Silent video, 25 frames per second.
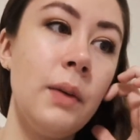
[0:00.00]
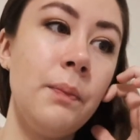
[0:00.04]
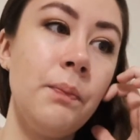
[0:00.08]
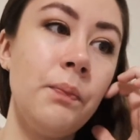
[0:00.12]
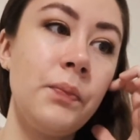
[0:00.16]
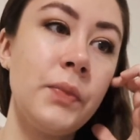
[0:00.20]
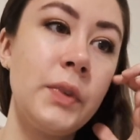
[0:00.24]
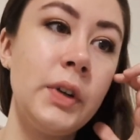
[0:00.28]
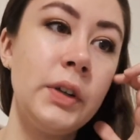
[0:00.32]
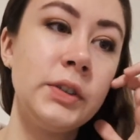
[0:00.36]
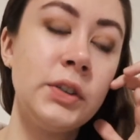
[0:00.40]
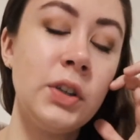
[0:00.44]

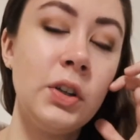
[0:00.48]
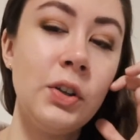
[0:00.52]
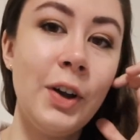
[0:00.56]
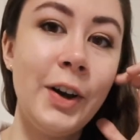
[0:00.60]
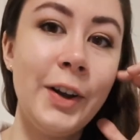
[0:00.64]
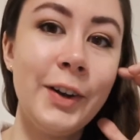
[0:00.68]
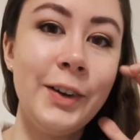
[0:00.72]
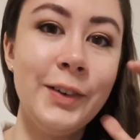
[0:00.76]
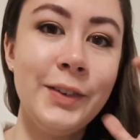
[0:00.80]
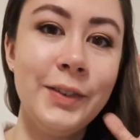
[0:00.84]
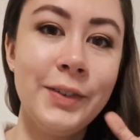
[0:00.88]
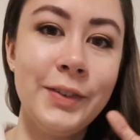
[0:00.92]
There's a lot
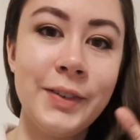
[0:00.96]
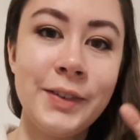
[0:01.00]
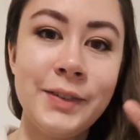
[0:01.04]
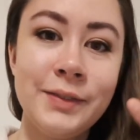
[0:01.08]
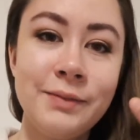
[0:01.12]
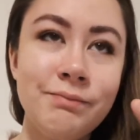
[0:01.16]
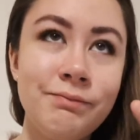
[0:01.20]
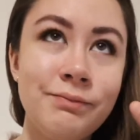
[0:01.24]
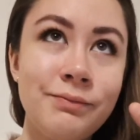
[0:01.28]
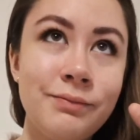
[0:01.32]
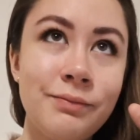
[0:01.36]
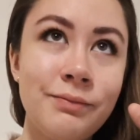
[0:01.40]
of,
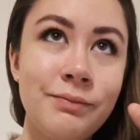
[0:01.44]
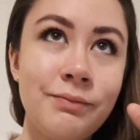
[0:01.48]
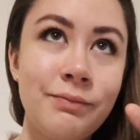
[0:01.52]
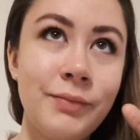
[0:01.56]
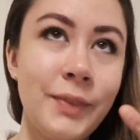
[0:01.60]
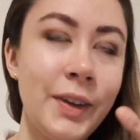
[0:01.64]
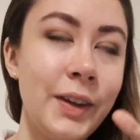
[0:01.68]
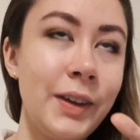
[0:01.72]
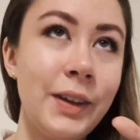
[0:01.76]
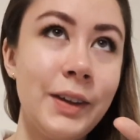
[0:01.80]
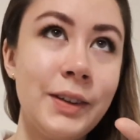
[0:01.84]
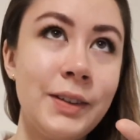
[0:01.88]

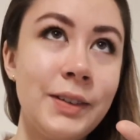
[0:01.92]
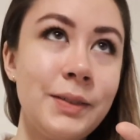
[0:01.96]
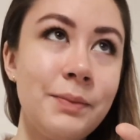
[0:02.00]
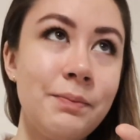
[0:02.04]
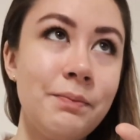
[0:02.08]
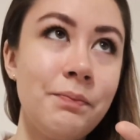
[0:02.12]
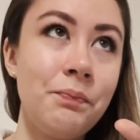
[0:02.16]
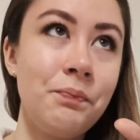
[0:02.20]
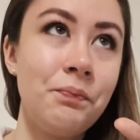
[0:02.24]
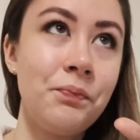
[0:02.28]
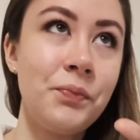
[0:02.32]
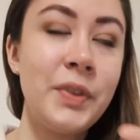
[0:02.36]
I guess,
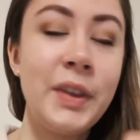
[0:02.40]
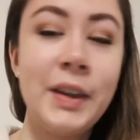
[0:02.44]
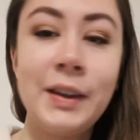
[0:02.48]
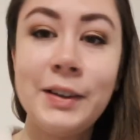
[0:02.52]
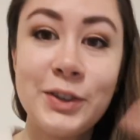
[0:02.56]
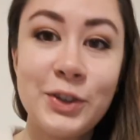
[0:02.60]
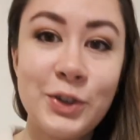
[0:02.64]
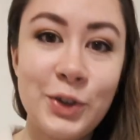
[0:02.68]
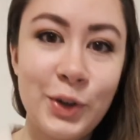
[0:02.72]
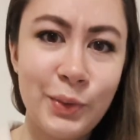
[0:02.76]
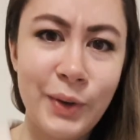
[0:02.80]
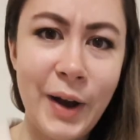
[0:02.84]

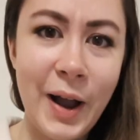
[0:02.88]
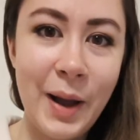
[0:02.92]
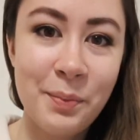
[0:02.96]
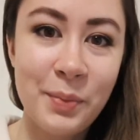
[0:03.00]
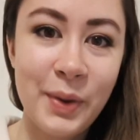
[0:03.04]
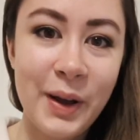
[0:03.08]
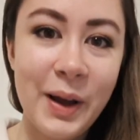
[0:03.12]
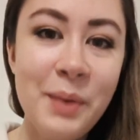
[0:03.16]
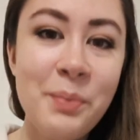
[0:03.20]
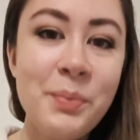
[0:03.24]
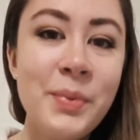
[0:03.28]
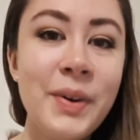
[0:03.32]
things to wrap
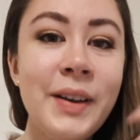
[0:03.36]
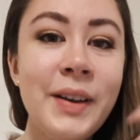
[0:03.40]
up.